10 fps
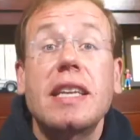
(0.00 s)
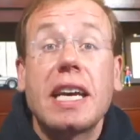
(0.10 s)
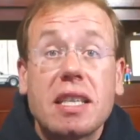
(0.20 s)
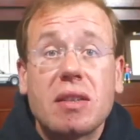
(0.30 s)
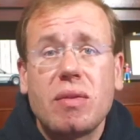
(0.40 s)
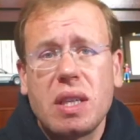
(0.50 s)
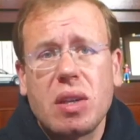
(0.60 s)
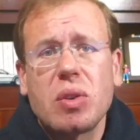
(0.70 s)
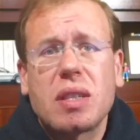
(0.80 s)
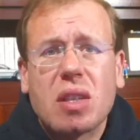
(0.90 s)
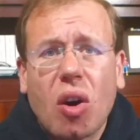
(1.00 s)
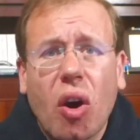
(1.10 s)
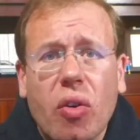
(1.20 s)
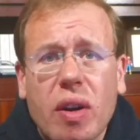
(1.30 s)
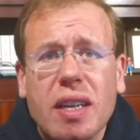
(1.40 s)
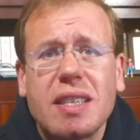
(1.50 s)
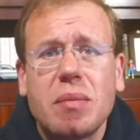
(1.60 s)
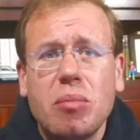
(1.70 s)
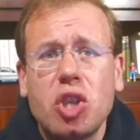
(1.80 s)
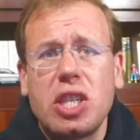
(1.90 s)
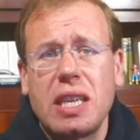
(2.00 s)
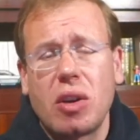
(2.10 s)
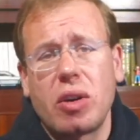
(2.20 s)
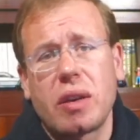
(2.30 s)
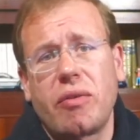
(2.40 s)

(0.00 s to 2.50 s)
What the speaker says: Next, we used CONRAD's machine learning